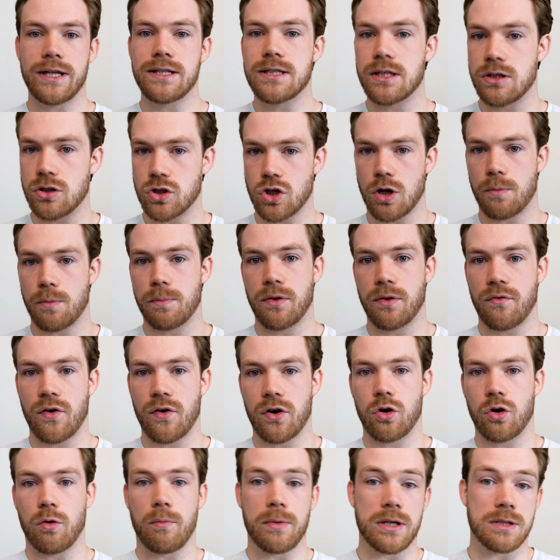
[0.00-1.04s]
leads in the top of the
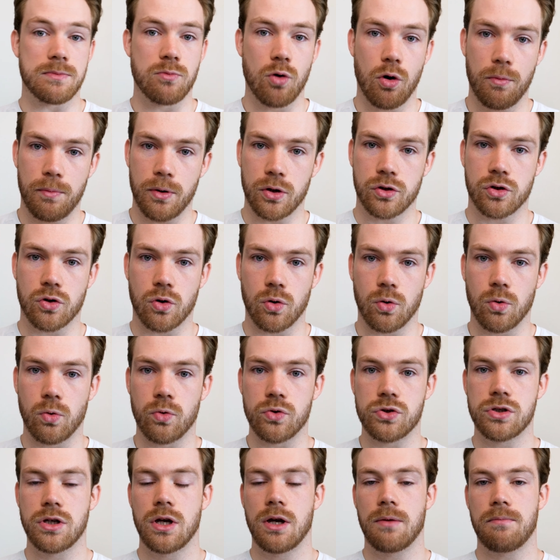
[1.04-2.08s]
funnel means more booked
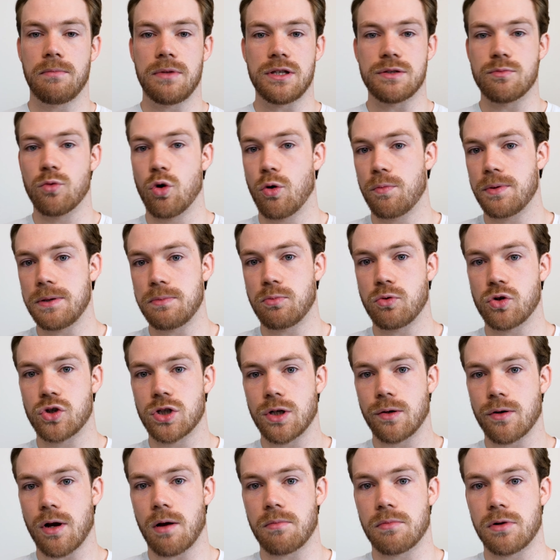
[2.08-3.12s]
calls, means more people
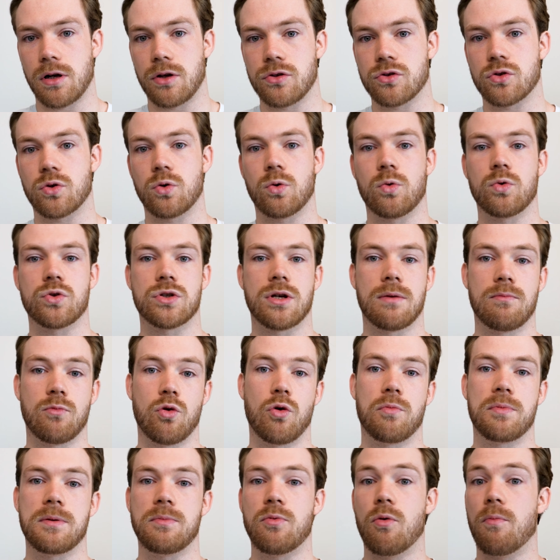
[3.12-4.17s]
showing up to those calls, and more
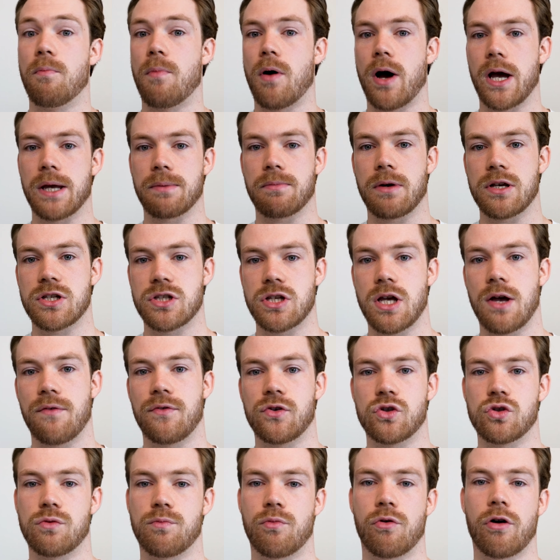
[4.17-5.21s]
people buying my
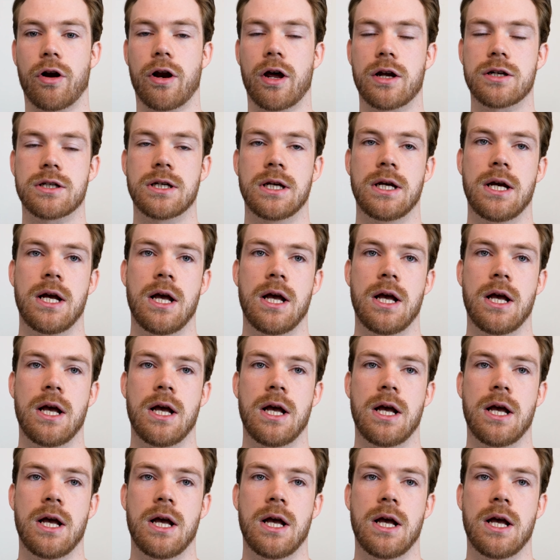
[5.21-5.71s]
service or product.